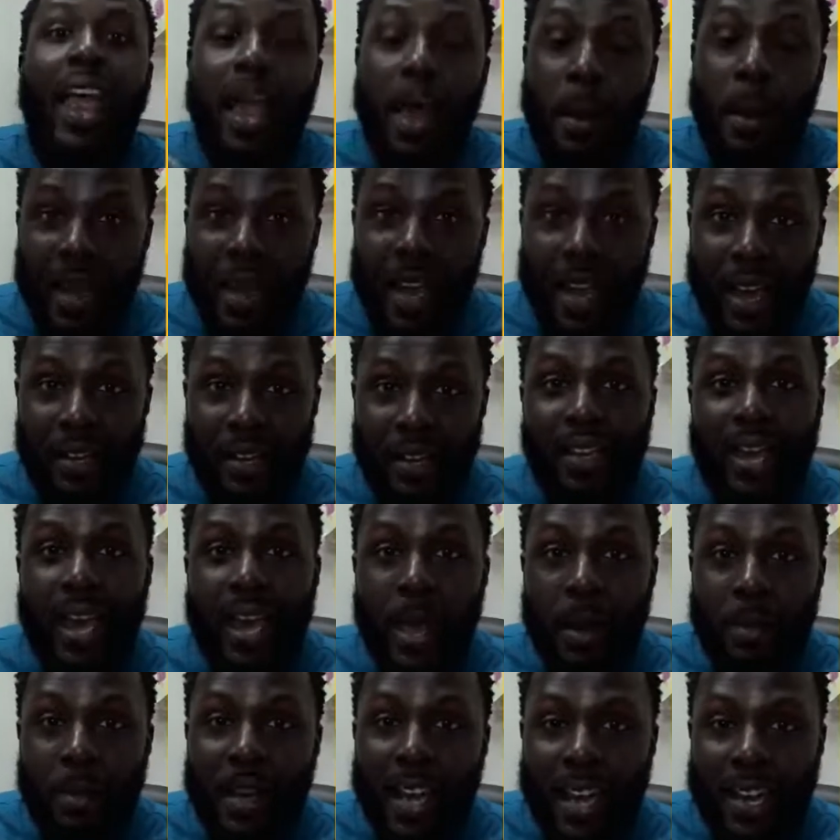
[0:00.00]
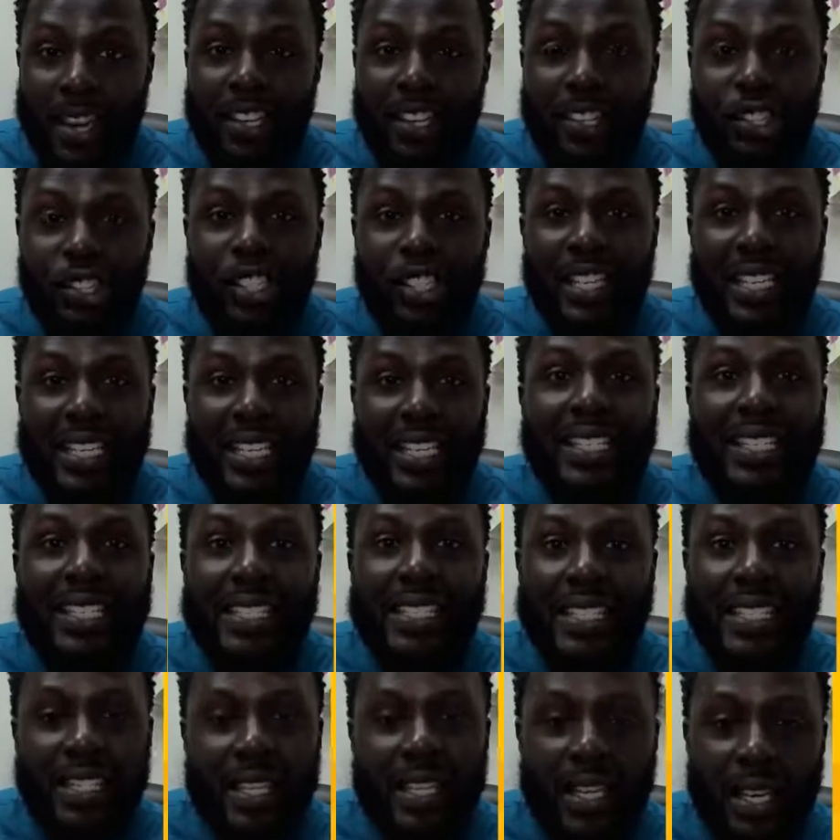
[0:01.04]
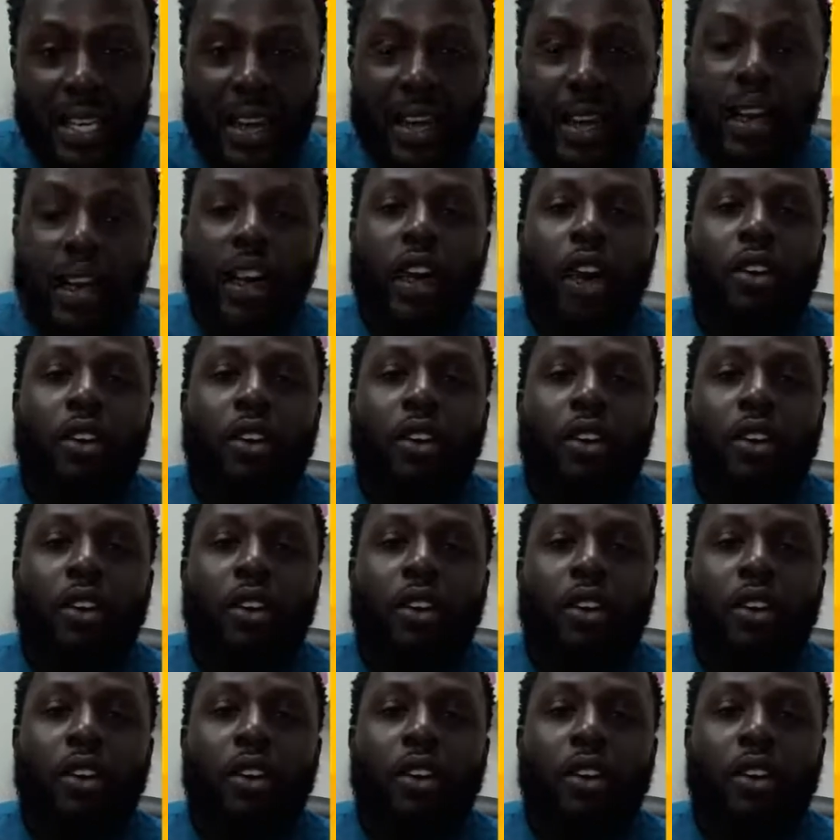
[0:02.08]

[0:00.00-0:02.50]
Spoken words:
MHEC, MHEC.